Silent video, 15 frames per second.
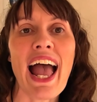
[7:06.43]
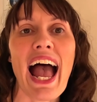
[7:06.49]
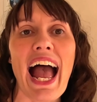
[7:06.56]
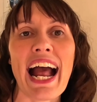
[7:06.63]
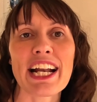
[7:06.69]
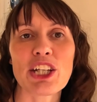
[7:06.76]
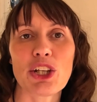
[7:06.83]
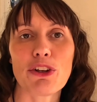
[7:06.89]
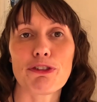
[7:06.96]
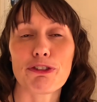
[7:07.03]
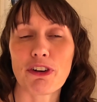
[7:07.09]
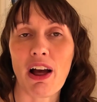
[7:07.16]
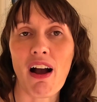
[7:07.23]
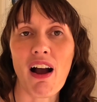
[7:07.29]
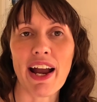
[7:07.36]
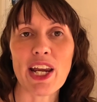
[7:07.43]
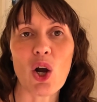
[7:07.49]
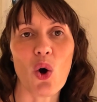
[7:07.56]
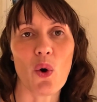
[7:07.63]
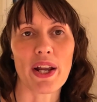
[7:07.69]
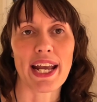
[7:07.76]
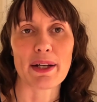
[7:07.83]
and you fly
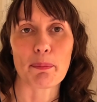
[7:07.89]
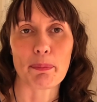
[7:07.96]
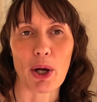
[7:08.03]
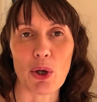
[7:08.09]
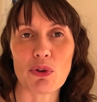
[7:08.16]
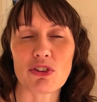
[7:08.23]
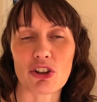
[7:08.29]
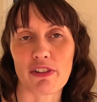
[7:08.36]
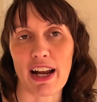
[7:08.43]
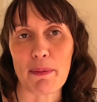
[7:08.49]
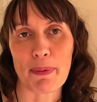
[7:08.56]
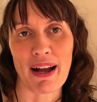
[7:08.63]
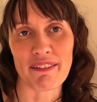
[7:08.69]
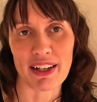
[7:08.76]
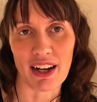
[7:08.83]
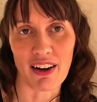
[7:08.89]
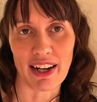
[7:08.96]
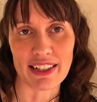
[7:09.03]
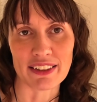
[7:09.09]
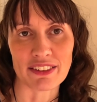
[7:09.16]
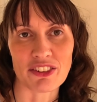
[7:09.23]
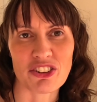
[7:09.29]
or get a boat to Great Barrier
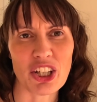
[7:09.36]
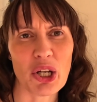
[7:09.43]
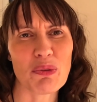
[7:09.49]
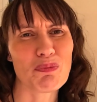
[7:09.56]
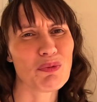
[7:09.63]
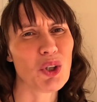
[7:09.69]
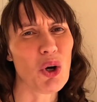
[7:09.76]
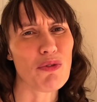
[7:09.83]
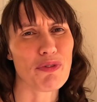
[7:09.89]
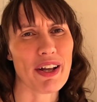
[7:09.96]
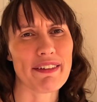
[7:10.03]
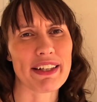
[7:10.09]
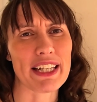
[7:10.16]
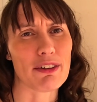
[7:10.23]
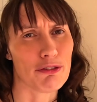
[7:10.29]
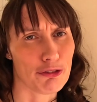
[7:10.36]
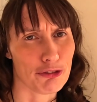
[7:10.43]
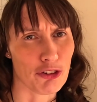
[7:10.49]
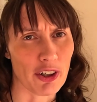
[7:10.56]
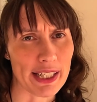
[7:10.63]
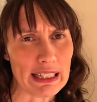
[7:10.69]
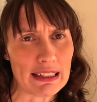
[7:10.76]
Island, so not very
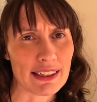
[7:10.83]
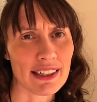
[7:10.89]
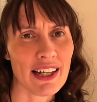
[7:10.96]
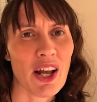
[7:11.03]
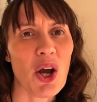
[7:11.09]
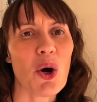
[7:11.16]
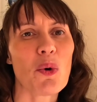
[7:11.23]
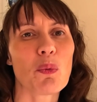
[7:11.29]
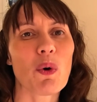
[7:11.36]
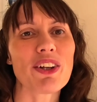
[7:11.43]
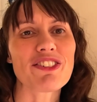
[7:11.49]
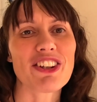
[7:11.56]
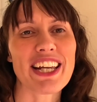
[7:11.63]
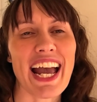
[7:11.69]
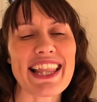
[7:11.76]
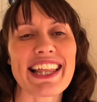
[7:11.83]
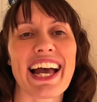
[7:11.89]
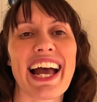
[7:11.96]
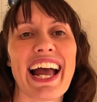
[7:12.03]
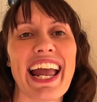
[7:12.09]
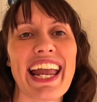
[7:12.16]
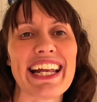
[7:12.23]
free. Once you get
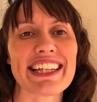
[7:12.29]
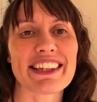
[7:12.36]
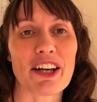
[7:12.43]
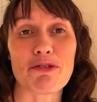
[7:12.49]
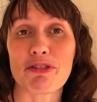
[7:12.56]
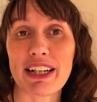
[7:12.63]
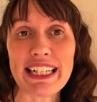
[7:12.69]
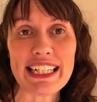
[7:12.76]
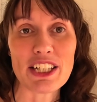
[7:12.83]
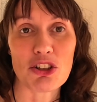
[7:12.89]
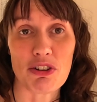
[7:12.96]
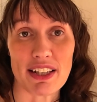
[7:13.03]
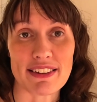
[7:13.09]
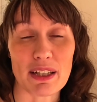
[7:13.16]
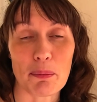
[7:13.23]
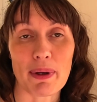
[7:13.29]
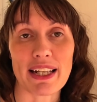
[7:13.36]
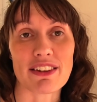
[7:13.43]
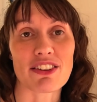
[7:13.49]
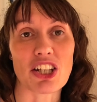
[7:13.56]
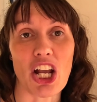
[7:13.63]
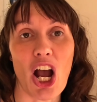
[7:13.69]
there, it's a really interesting
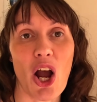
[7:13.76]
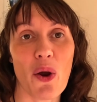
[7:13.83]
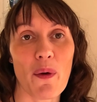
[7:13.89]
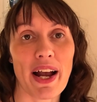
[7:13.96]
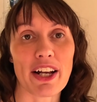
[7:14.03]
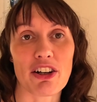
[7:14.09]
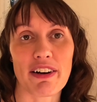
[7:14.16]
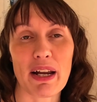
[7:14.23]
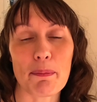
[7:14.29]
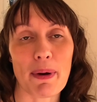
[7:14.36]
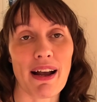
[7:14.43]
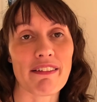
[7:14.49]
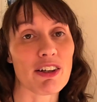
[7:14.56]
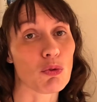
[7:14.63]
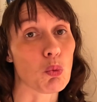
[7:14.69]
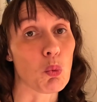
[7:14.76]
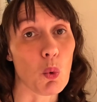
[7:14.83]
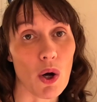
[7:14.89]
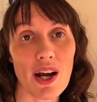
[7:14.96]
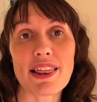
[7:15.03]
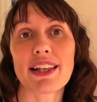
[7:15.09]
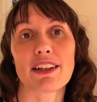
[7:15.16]
place to go, and Great Barrier is
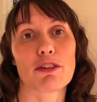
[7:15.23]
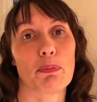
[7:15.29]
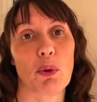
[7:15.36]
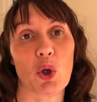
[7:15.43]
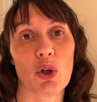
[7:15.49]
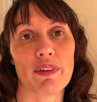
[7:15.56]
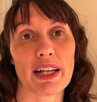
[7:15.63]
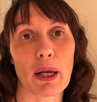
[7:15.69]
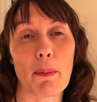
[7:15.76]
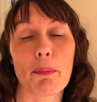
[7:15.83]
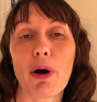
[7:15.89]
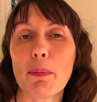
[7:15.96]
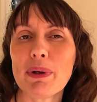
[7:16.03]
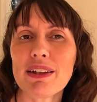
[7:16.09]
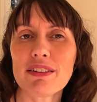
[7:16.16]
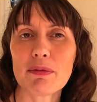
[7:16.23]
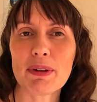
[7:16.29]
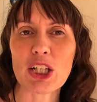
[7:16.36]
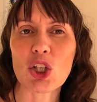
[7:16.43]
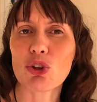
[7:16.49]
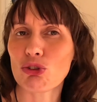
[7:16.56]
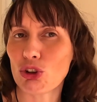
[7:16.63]
worth exploring. Probably
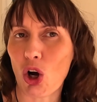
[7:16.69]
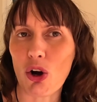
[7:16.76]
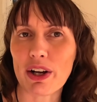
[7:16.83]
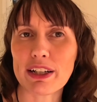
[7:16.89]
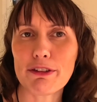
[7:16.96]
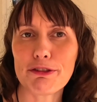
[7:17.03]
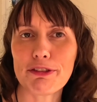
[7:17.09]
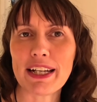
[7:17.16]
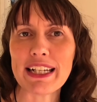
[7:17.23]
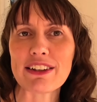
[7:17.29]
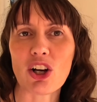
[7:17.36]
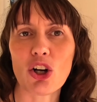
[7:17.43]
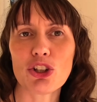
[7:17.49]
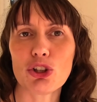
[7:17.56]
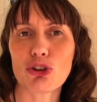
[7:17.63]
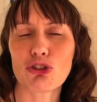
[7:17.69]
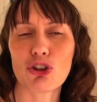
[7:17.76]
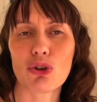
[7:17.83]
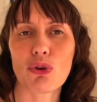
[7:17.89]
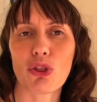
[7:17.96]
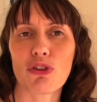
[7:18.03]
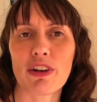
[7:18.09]
something you're not going to fit on your 2
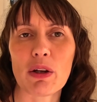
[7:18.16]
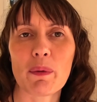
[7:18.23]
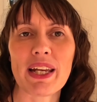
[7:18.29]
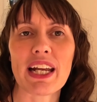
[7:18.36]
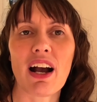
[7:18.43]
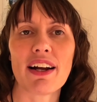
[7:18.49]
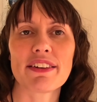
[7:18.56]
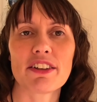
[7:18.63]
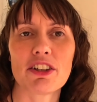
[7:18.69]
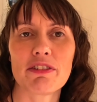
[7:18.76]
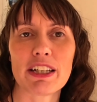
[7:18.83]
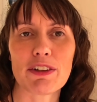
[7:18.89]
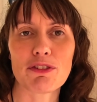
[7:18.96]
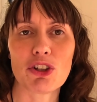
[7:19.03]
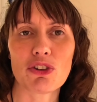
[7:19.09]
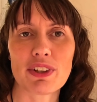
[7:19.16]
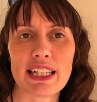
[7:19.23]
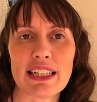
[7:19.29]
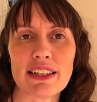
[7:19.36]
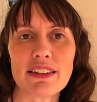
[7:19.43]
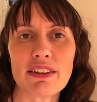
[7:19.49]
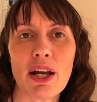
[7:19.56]
to 3 week itinerary of New
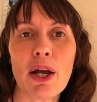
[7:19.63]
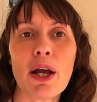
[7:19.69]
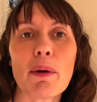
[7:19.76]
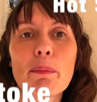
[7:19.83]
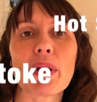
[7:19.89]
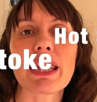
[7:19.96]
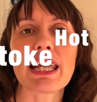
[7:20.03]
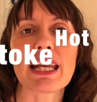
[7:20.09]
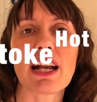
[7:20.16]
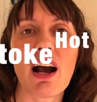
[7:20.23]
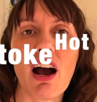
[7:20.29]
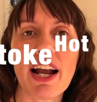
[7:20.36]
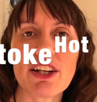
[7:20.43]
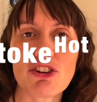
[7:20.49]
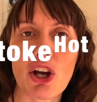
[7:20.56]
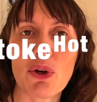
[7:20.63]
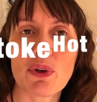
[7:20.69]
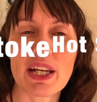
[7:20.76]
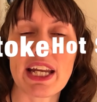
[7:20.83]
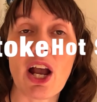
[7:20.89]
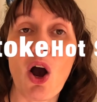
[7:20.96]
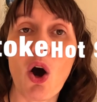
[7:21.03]
Zealand, but the
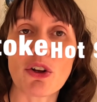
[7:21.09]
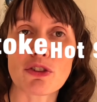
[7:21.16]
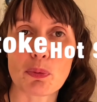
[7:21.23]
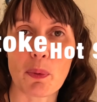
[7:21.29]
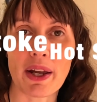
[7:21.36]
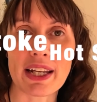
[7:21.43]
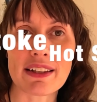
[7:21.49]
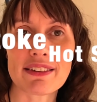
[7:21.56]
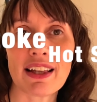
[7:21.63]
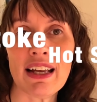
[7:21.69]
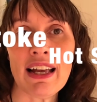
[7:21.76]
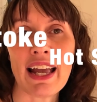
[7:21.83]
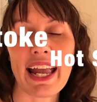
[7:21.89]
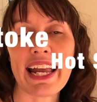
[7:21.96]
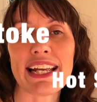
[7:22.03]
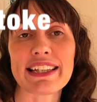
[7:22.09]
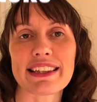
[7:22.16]
Kaitoke Hot Springs is